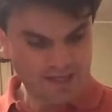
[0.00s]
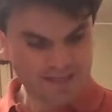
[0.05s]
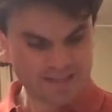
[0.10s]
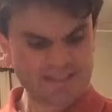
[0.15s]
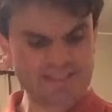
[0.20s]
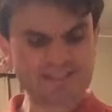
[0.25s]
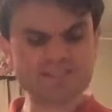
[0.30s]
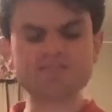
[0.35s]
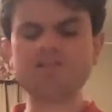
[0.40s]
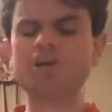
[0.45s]

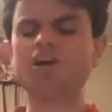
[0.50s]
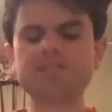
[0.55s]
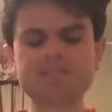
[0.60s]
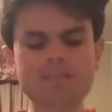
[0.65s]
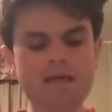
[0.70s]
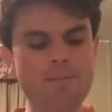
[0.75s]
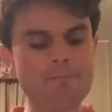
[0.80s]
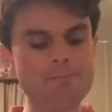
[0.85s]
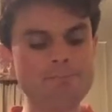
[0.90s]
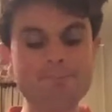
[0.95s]
It is not
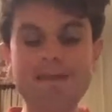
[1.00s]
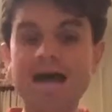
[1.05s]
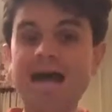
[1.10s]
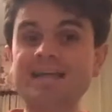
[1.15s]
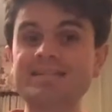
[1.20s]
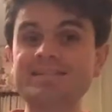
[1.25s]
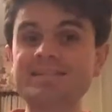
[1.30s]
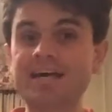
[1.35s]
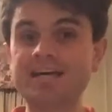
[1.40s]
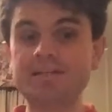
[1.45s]
a
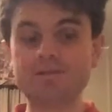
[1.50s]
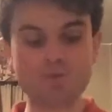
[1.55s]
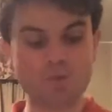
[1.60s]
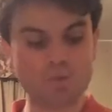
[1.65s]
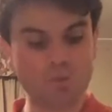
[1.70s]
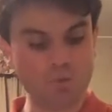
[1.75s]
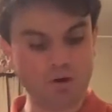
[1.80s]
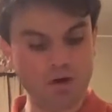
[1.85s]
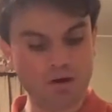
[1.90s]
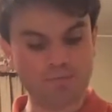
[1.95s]
man
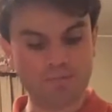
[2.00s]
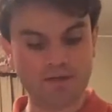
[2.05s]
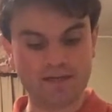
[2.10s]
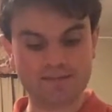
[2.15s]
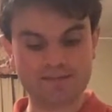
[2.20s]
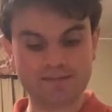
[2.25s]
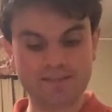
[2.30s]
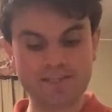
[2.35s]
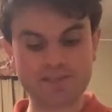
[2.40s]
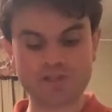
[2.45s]
and
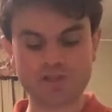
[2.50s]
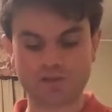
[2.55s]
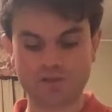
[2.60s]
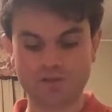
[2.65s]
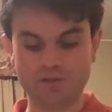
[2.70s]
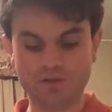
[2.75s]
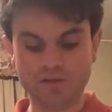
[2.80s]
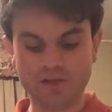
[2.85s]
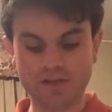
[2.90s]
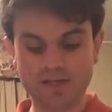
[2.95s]
woman
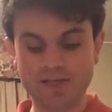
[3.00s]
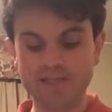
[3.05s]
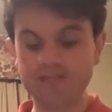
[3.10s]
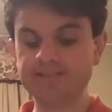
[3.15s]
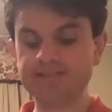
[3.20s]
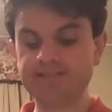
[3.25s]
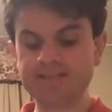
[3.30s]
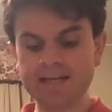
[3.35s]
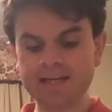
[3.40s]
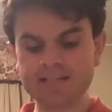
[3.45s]
issue.
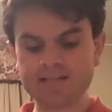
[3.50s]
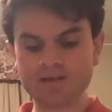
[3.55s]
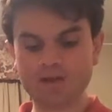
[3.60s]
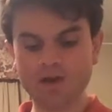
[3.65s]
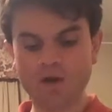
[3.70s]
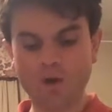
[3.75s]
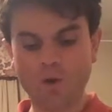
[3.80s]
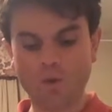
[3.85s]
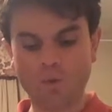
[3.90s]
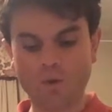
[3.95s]
Instead,
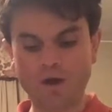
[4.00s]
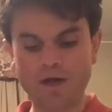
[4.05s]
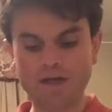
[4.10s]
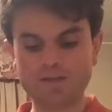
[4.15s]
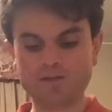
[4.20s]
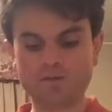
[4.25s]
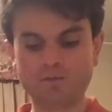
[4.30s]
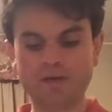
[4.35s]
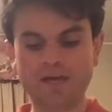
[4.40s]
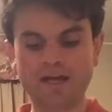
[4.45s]

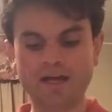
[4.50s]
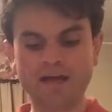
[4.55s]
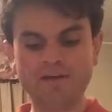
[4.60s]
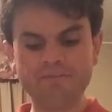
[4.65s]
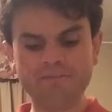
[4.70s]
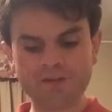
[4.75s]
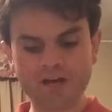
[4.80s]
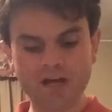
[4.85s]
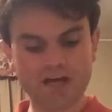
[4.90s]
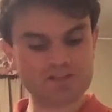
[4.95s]
what we
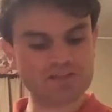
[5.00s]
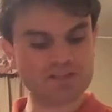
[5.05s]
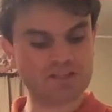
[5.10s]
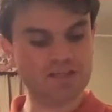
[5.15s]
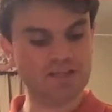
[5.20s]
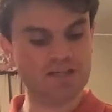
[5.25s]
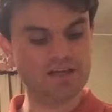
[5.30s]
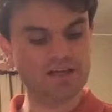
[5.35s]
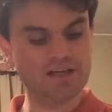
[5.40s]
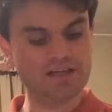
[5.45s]
have got
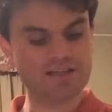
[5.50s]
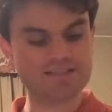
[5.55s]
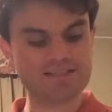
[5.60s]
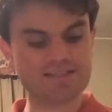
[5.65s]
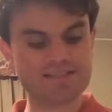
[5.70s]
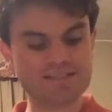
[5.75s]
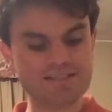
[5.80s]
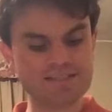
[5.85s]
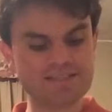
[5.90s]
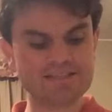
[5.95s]
here is
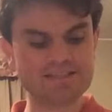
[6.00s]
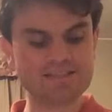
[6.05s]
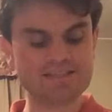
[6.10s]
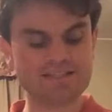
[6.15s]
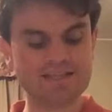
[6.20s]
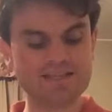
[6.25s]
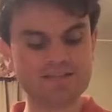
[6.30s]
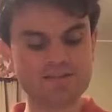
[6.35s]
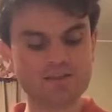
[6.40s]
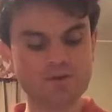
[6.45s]
a
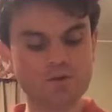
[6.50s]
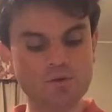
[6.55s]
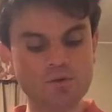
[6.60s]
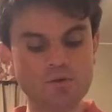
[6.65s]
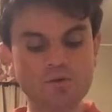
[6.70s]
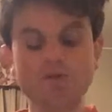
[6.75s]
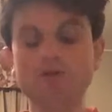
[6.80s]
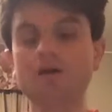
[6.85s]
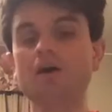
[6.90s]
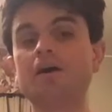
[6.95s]
citizen
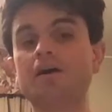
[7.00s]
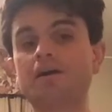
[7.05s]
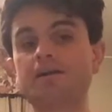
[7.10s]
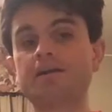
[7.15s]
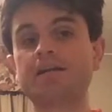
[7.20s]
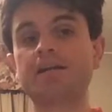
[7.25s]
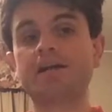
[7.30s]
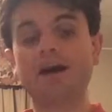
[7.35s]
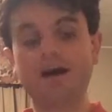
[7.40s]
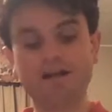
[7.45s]
who,
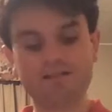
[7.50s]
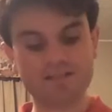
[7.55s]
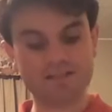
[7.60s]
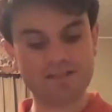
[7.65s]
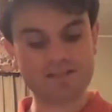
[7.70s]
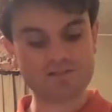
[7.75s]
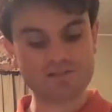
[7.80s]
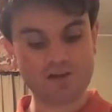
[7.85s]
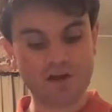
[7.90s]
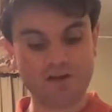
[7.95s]

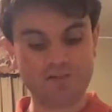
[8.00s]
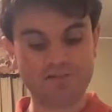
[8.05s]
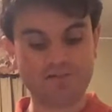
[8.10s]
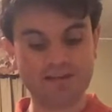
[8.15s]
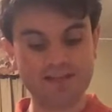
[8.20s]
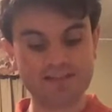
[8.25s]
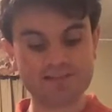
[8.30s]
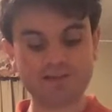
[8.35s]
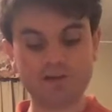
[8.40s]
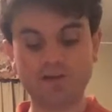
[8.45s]
regardless of
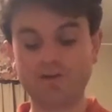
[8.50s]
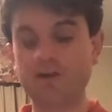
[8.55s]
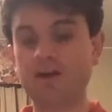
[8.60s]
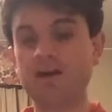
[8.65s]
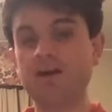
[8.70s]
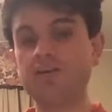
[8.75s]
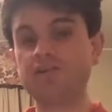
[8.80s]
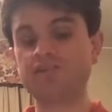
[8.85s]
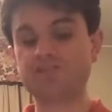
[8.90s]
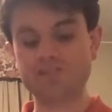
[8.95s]
his or
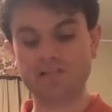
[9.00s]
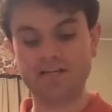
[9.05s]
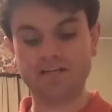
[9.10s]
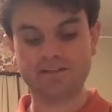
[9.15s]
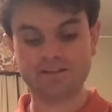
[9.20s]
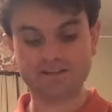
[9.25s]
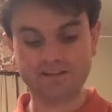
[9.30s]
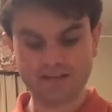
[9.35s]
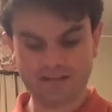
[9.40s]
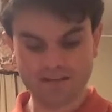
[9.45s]
her
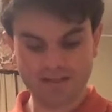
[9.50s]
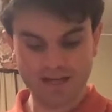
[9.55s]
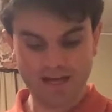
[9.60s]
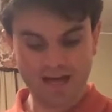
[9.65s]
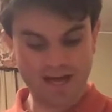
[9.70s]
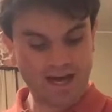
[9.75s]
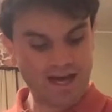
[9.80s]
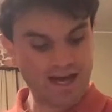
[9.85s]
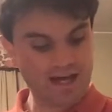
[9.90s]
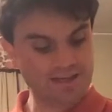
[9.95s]
gender,
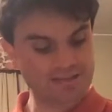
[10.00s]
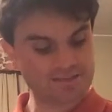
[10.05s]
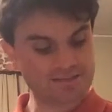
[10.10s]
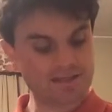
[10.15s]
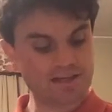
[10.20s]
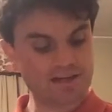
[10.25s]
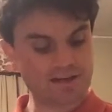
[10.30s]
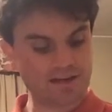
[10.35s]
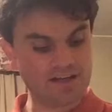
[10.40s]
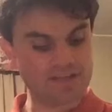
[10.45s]
has
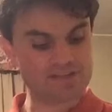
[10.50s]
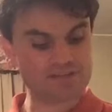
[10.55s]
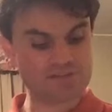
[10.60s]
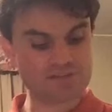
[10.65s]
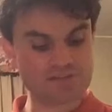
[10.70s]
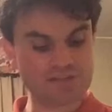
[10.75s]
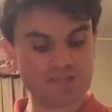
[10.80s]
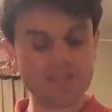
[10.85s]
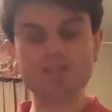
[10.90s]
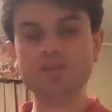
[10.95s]
the right to
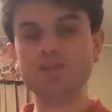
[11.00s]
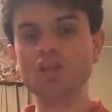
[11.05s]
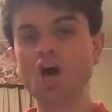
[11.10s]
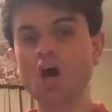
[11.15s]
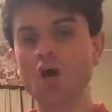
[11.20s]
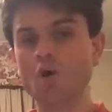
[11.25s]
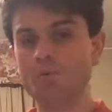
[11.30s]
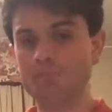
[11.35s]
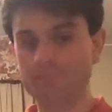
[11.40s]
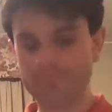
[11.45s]
say
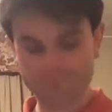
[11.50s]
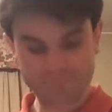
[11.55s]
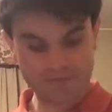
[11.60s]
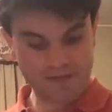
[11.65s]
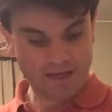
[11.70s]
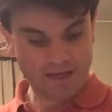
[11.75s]
no,